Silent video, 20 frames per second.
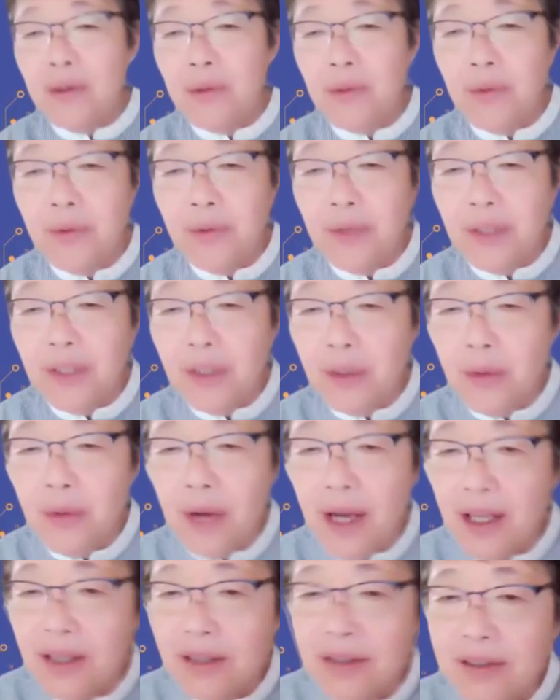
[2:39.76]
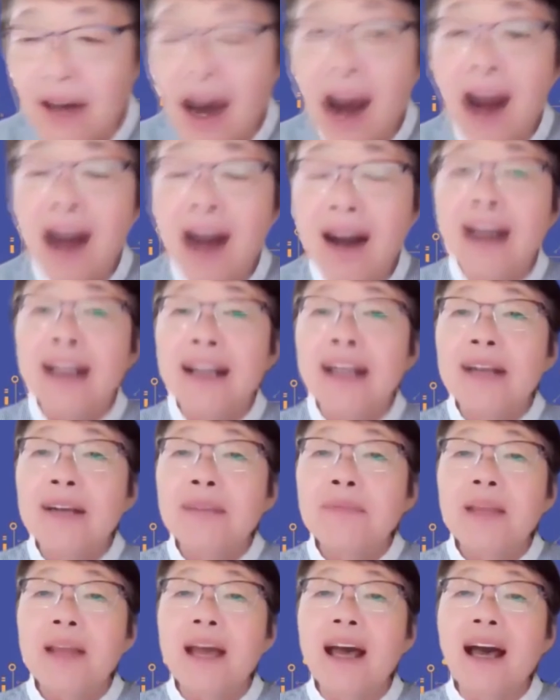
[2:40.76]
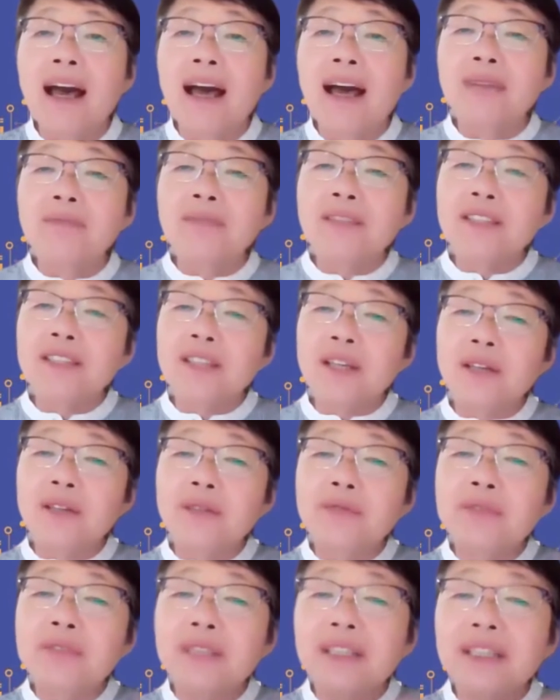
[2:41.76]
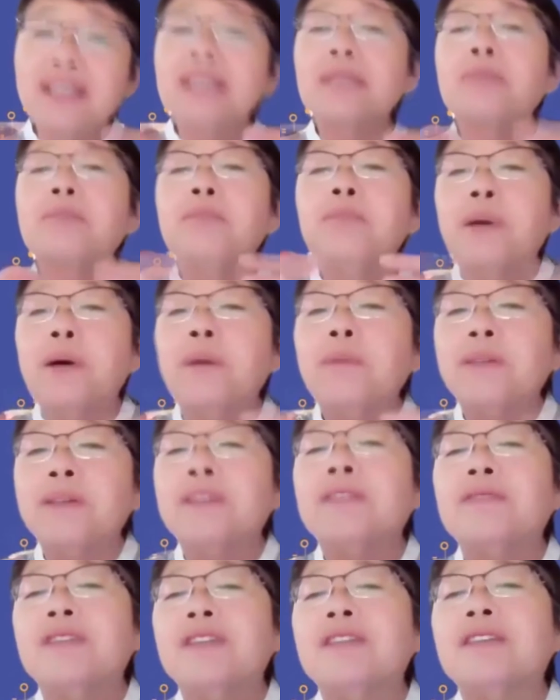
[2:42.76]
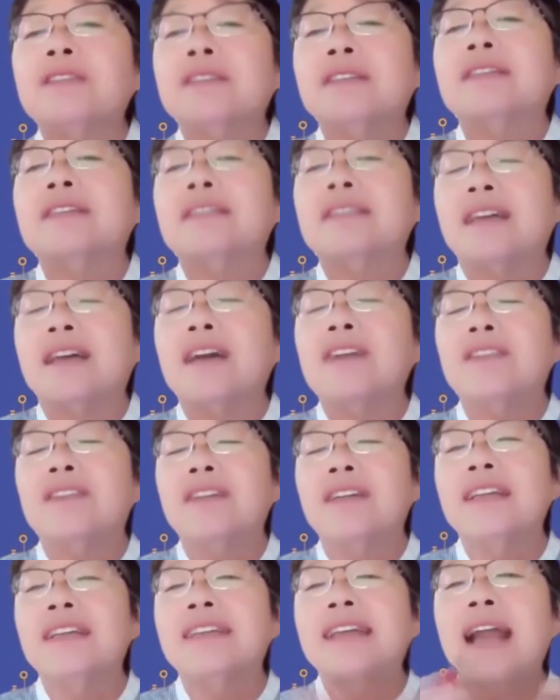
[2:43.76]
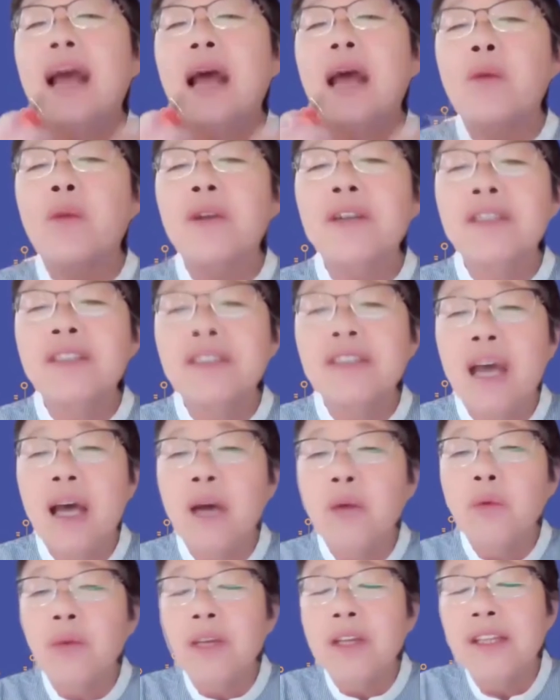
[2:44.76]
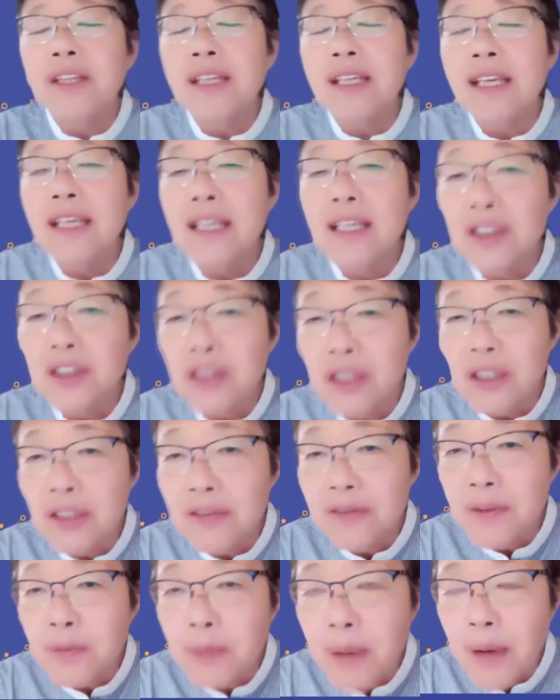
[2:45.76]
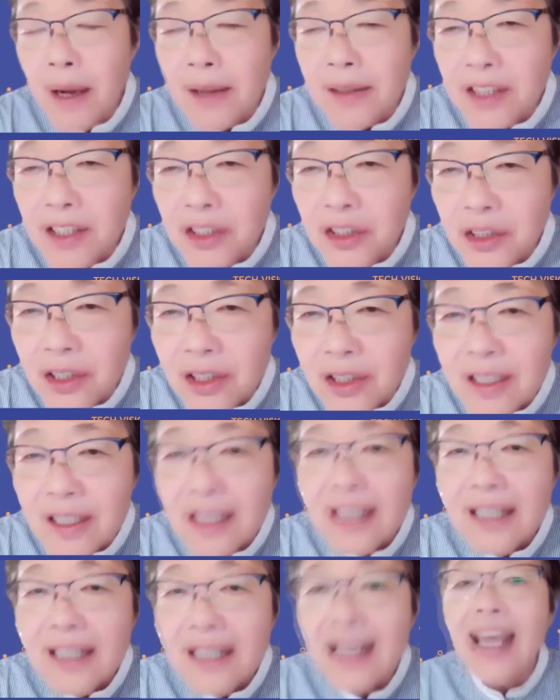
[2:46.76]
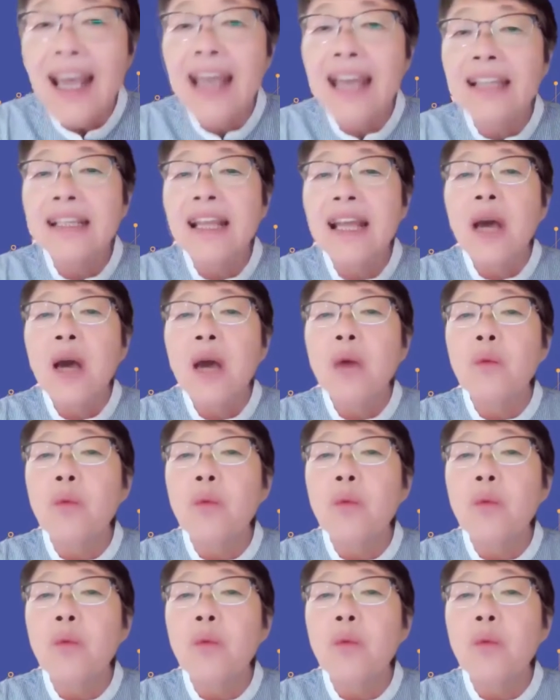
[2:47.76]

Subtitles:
where you are. So really, the purpose of this discussion is that I want to start with the history of the processor and